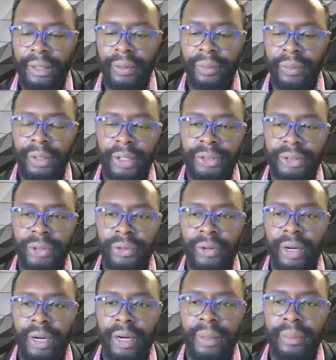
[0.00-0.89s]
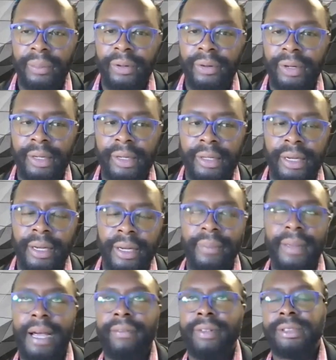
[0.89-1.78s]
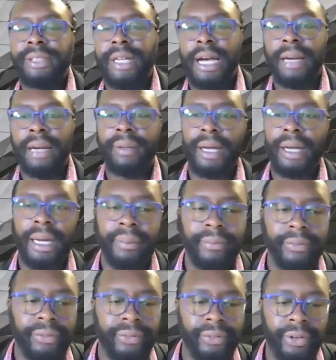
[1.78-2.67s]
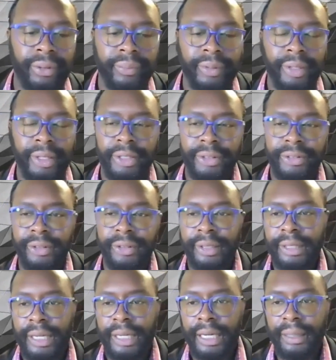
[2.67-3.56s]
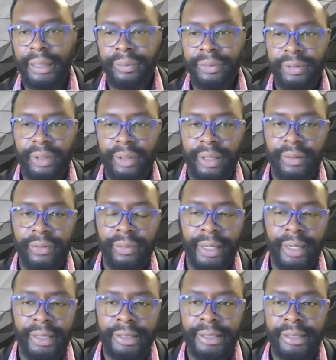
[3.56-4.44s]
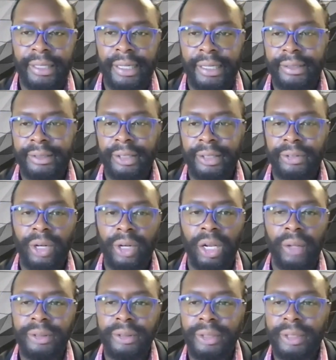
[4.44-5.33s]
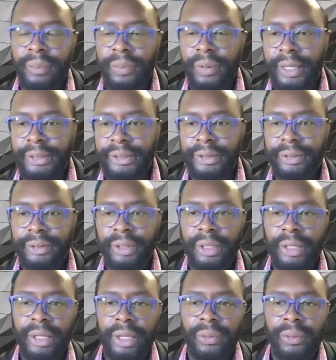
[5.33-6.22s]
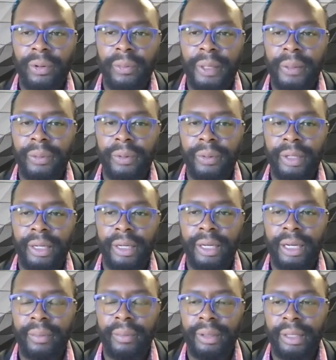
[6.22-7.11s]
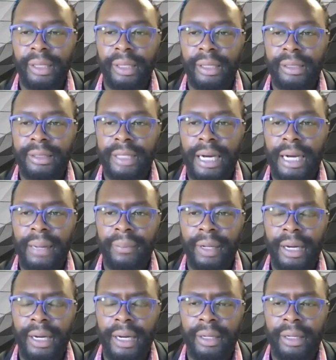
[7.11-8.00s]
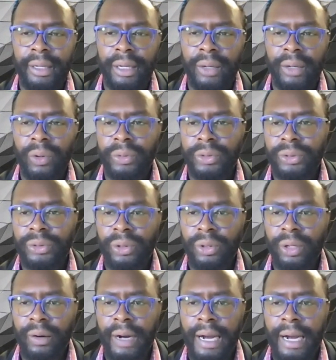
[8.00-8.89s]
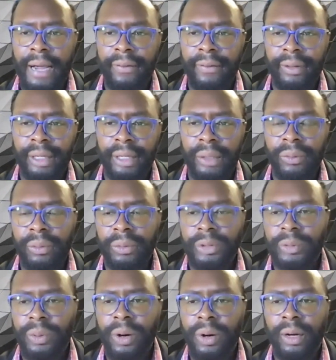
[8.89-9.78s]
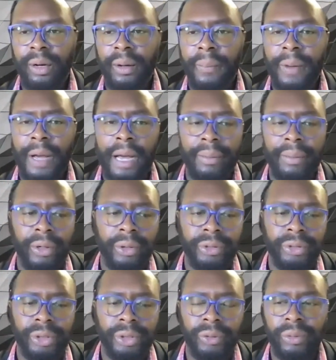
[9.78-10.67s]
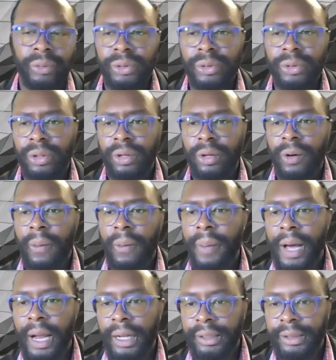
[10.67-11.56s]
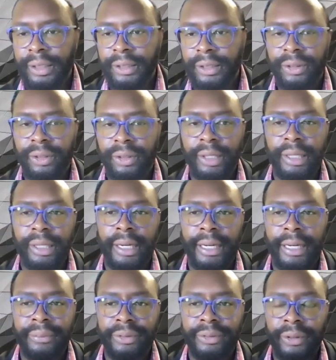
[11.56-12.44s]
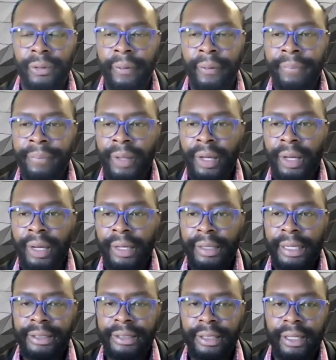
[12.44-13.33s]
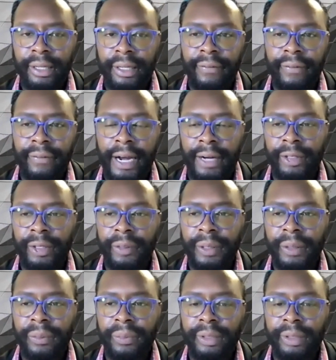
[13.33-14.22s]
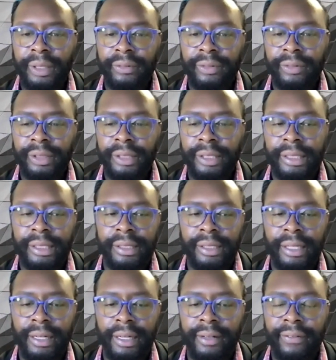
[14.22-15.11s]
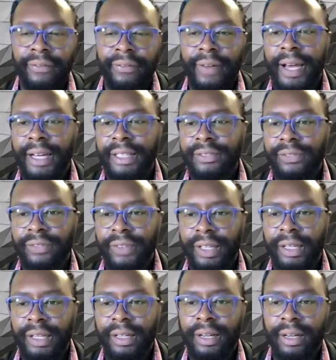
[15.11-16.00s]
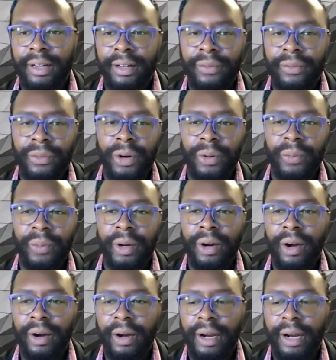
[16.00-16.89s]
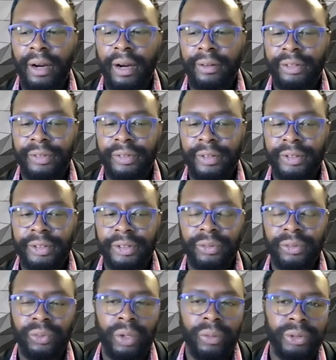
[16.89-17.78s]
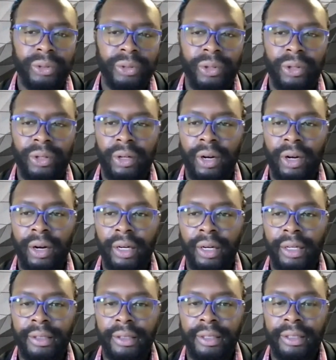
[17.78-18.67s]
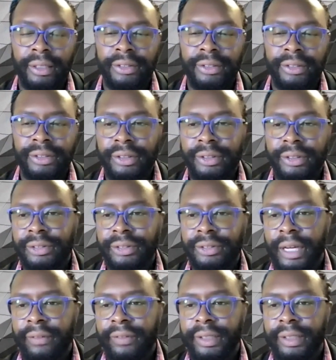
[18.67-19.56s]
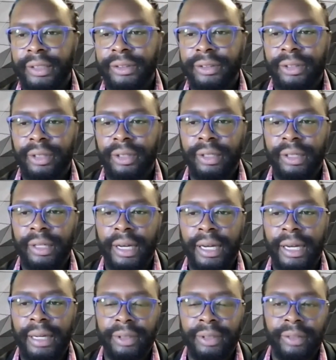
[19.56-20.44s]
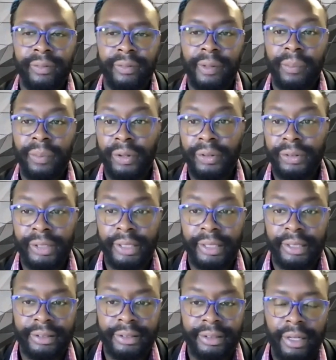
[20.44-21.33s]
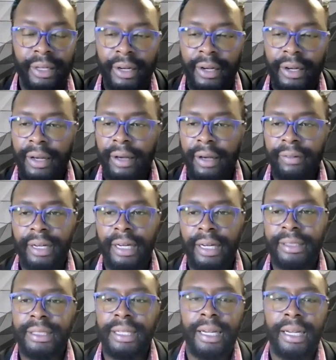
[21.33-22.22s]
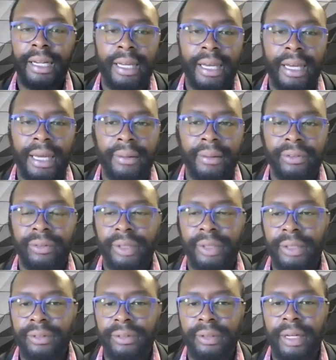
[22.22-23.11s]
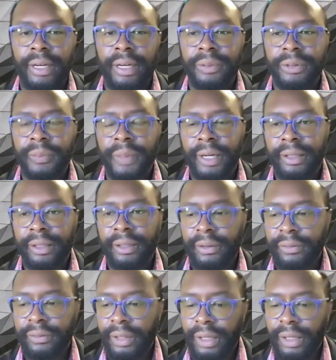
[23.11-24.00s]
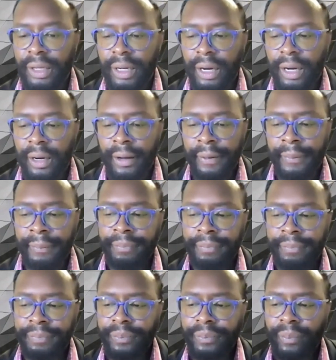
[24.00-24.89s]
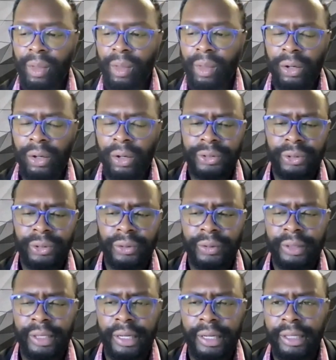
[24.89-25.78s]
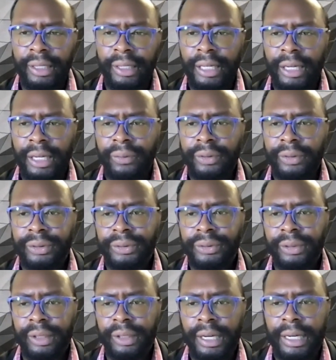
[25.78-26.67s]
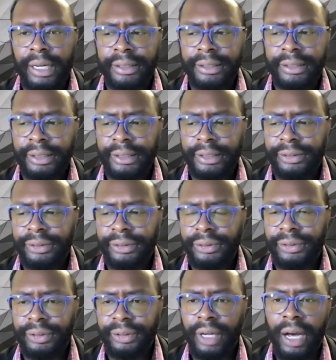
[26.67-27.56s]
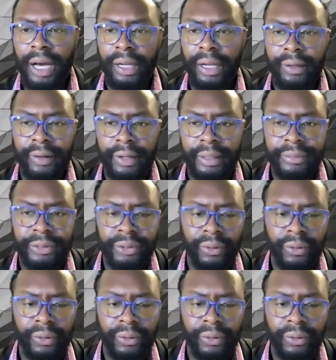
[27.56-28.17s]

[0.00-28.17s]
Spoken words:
We also created have a timeline from the history of the games from 1896 all the way to the present, where people can come and look at the timeline, what was going on athlete, what was part of the pop culture, what was going on in politics during the game. So that's another factor. People can really get like a fast feed of where we are now versus what was going on in the 60s or 70s during the games, even the protests of 1980 games. So things in that perspective. Also, another thing that we utilize is using holograms.